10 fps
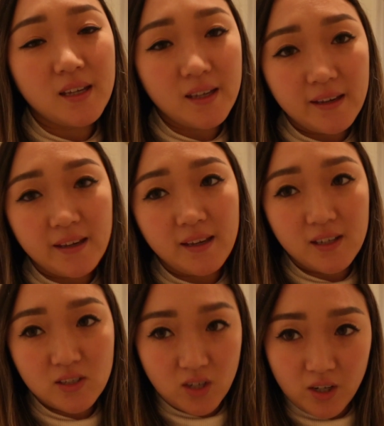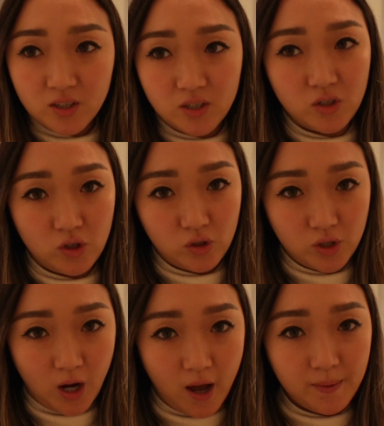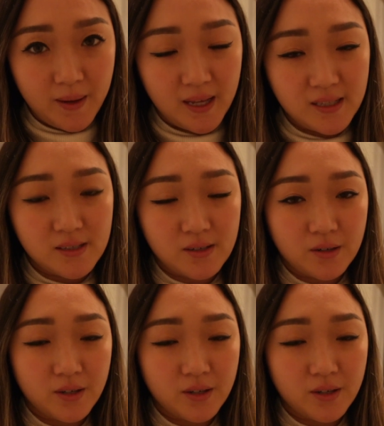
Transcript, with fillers: he started a new job, and so